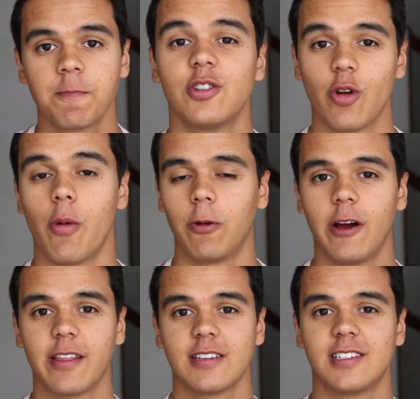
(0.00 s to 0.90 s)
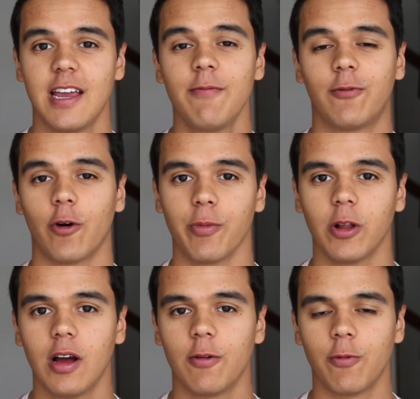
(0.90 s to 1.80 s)
So applying the same
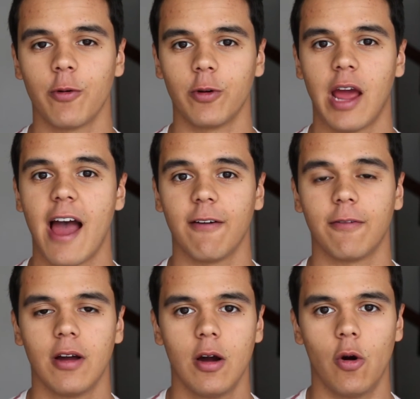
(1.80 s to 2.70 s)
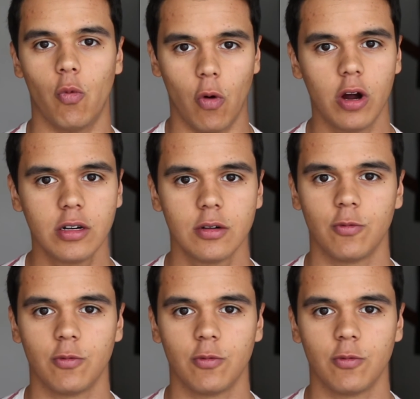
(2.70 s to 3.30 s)
formula, we would have 1,